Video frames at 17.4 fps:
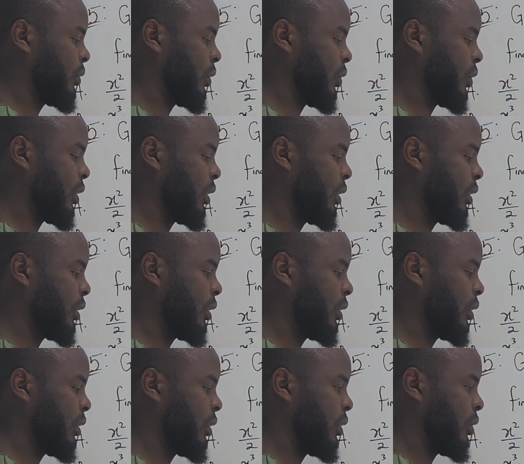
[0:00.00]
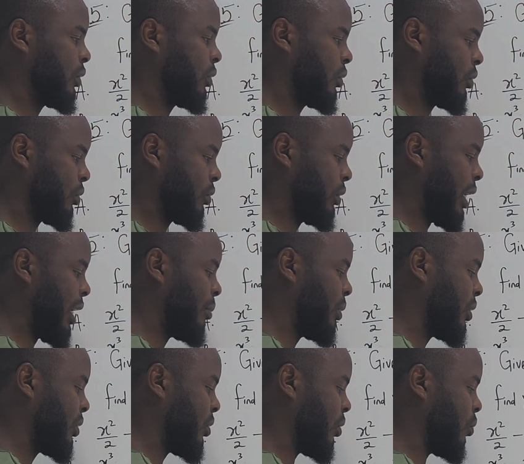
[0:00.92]
Okay, so that
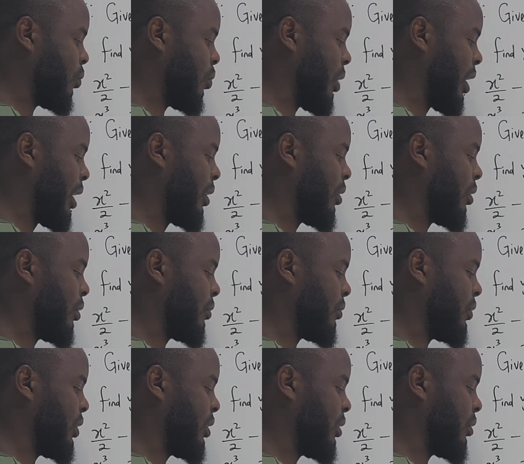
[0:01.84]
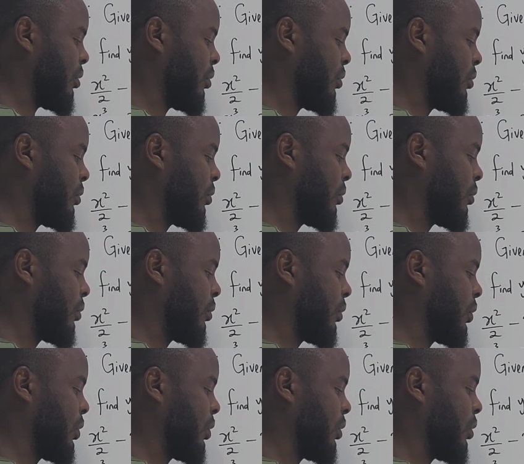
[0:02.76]
means your y of 0
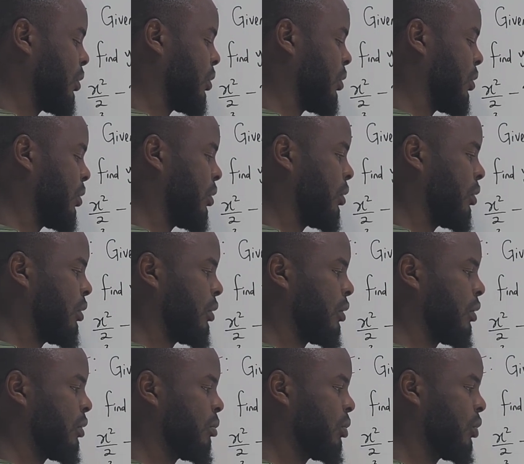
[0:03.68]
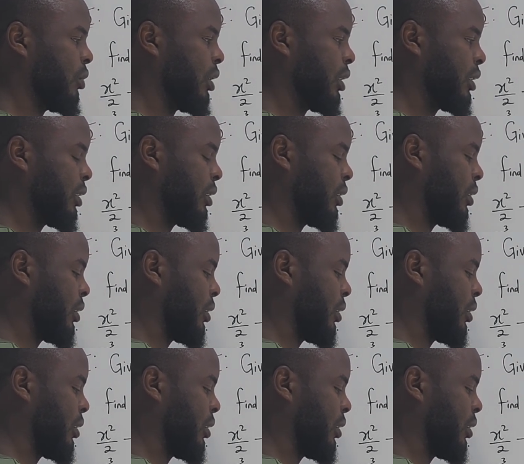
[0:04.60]
is going to be what?